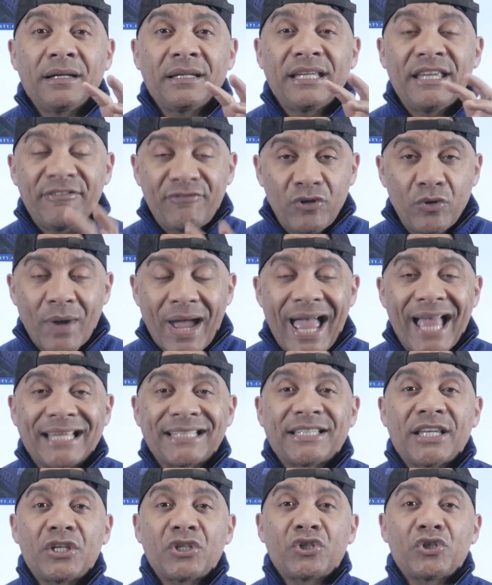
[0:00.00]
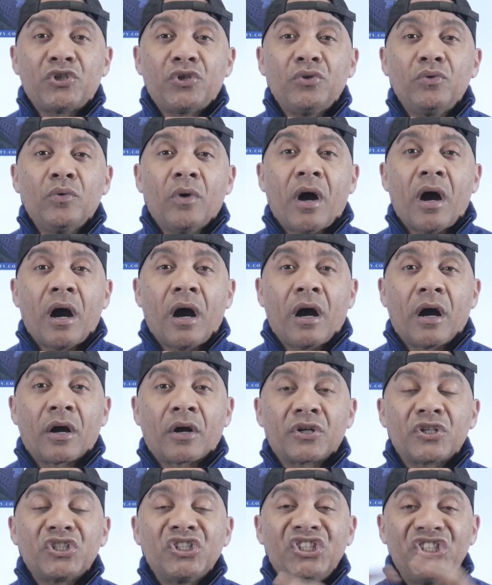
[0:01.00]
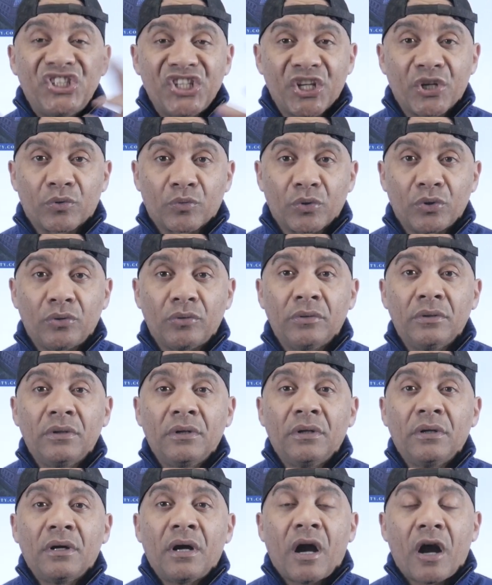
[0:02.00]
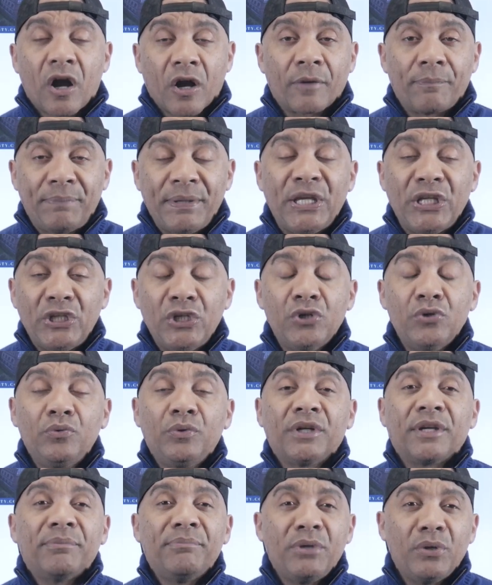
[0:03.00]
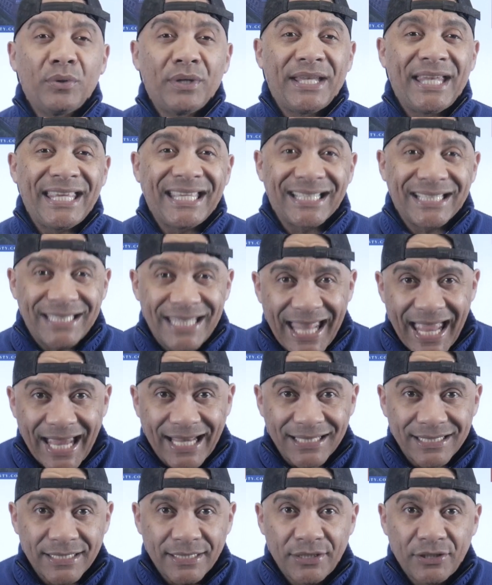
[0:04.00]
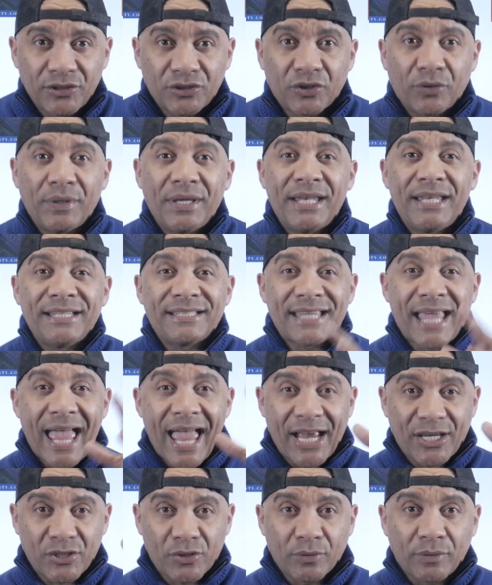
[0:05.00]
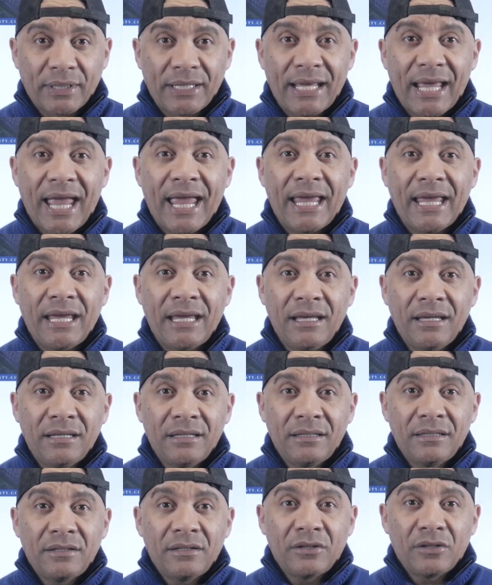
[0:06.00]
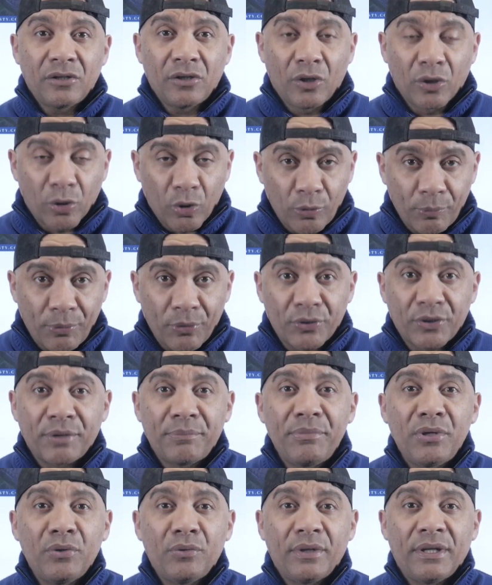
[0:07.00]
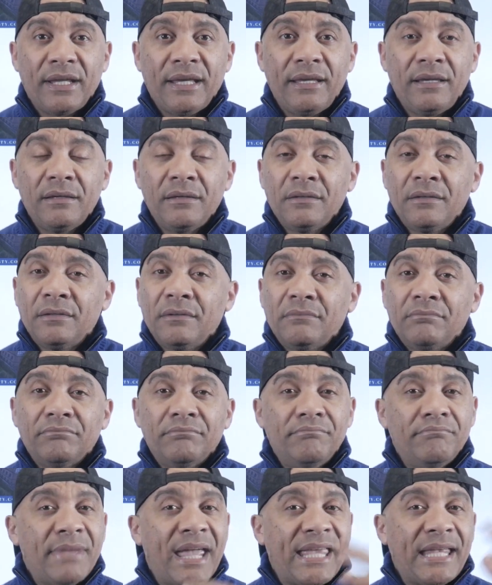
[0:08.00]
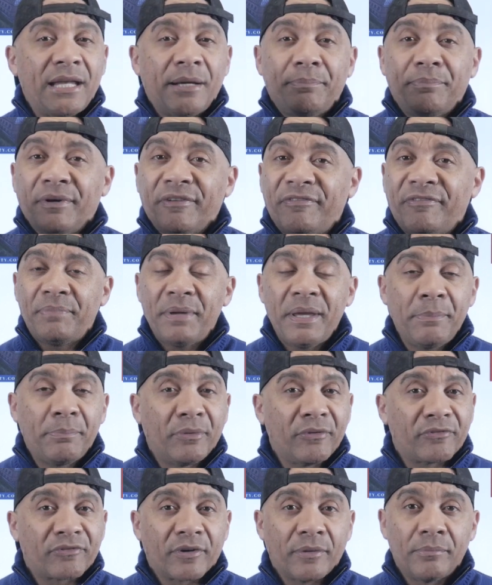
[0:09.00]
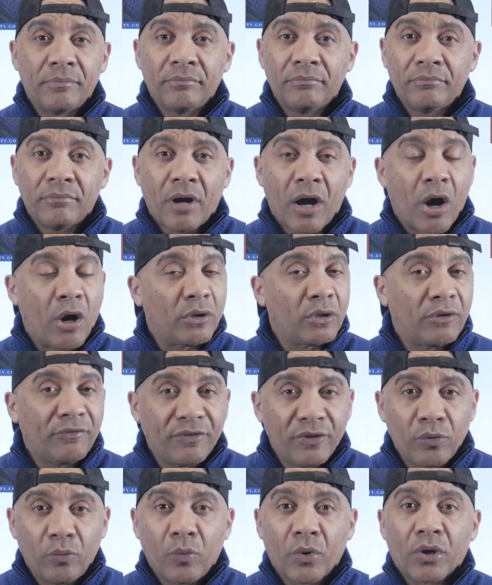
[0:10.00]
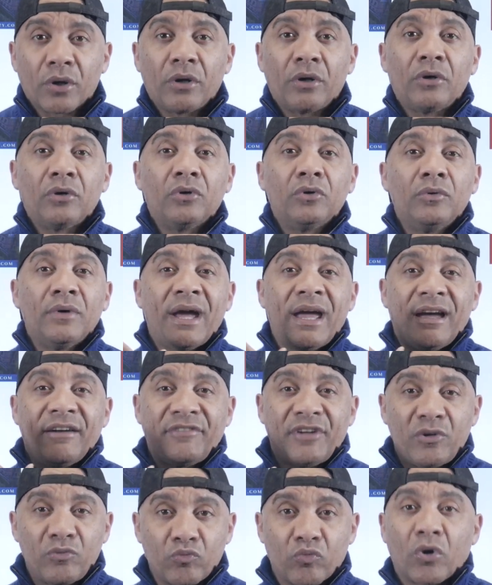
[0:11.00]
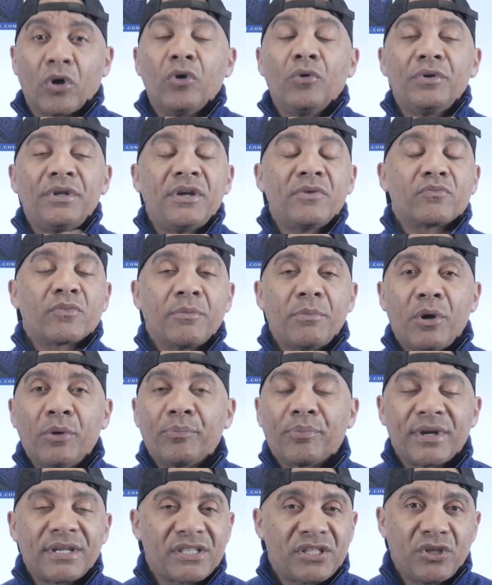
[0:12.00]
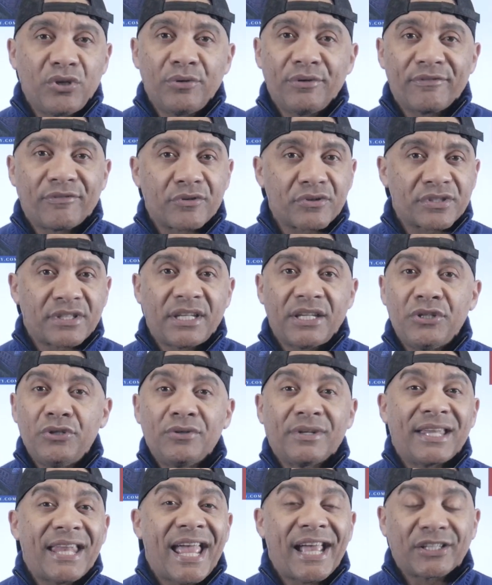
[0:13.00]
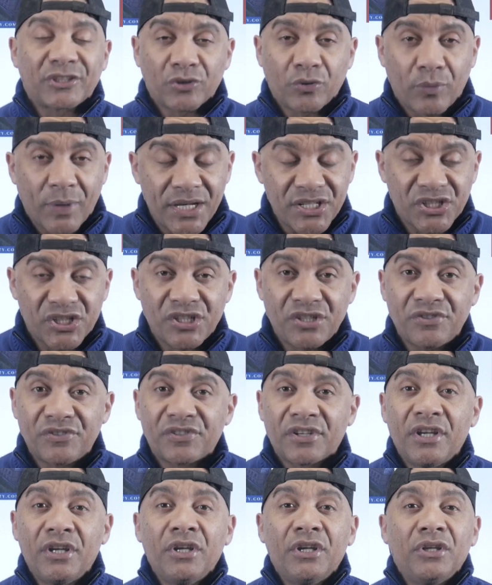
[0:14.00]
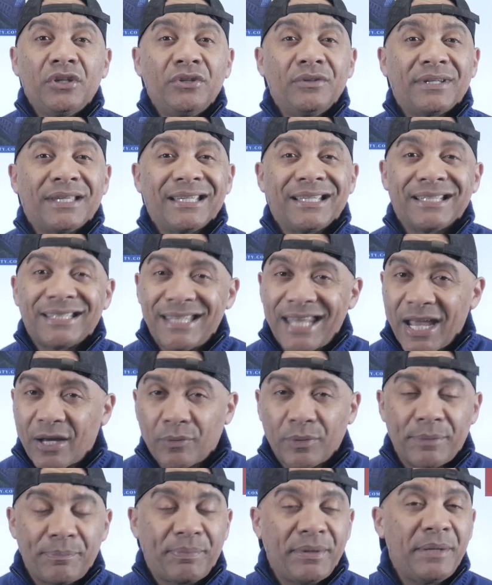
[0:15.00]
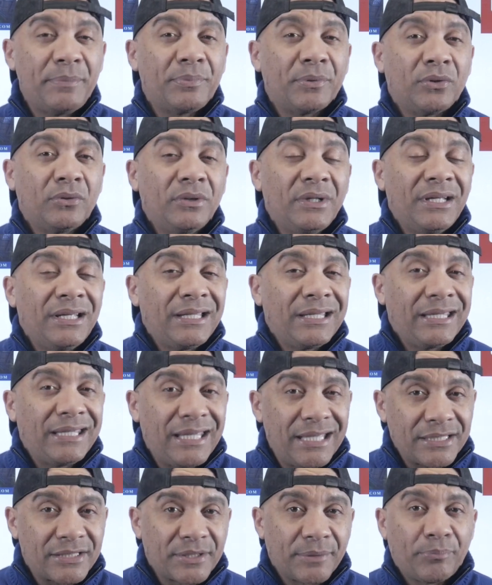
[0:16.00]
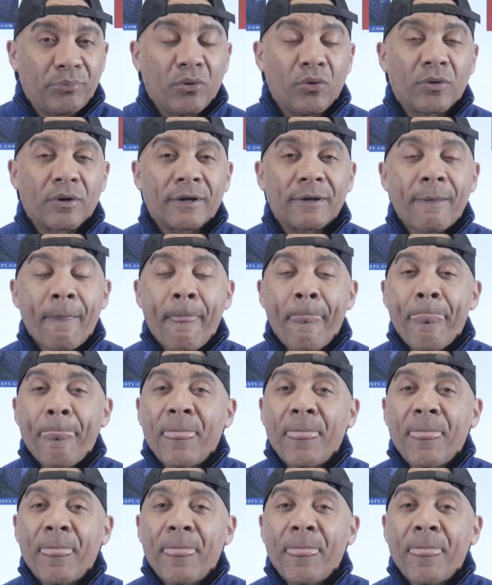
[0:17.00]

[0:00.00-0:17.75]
give you access to our general RPU Community Connect. So it is actually a global community made up people from all over the world who have enrolled in Ramon Preston University. You can ask questions, you can connect with people, get support,